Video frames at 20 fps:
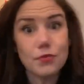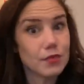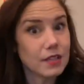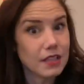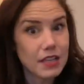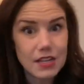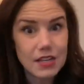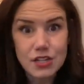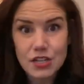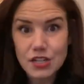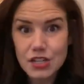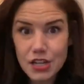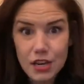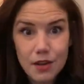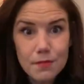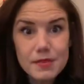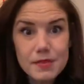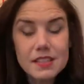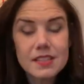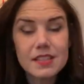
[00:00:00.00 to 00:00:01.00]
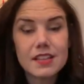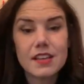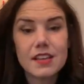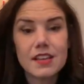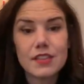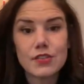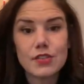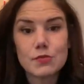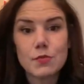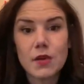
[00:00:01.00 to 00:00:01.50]
relationships.
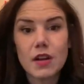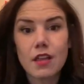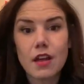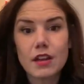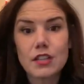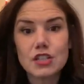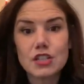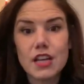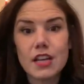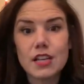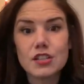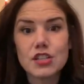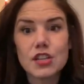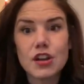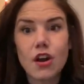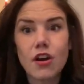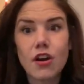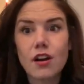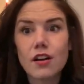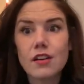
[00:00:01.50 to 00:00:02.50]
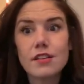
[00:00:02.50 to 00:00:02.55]
There's been a lot of change in our